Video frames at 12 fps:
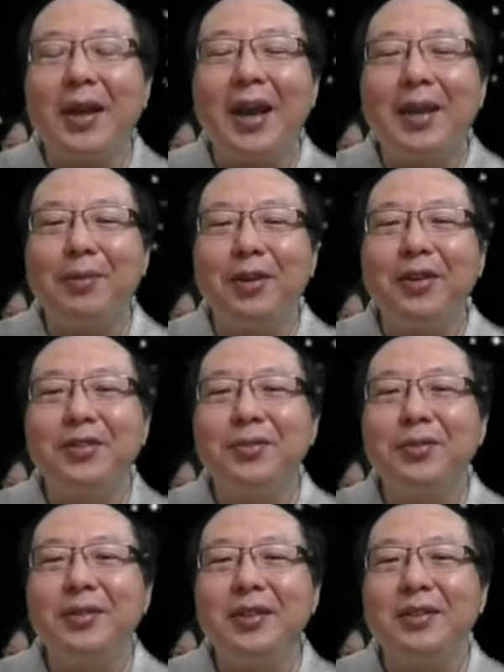I because
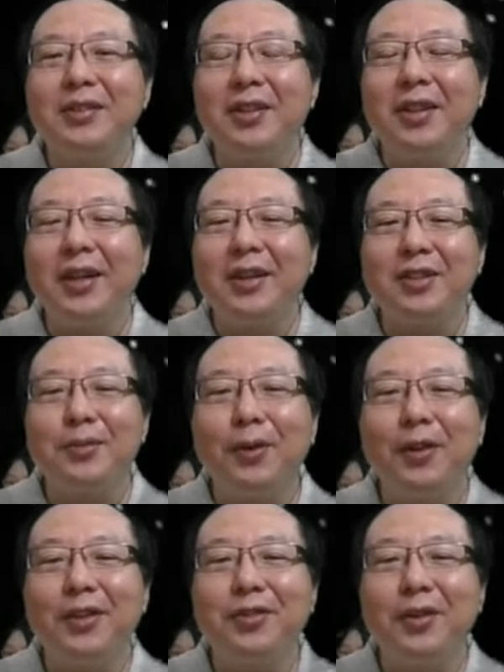we said select the
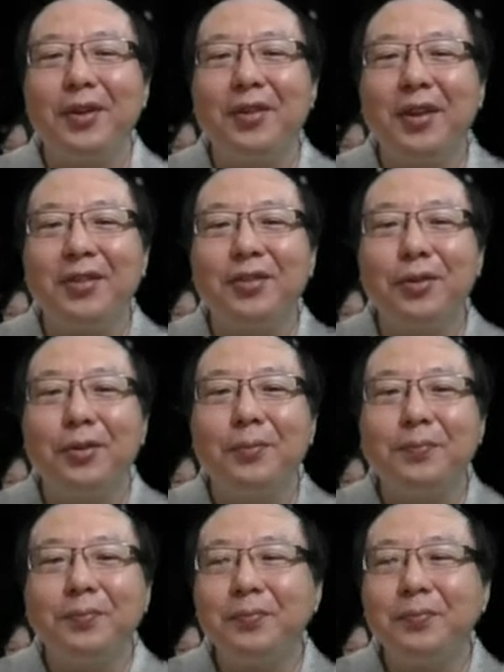smallest one, right? So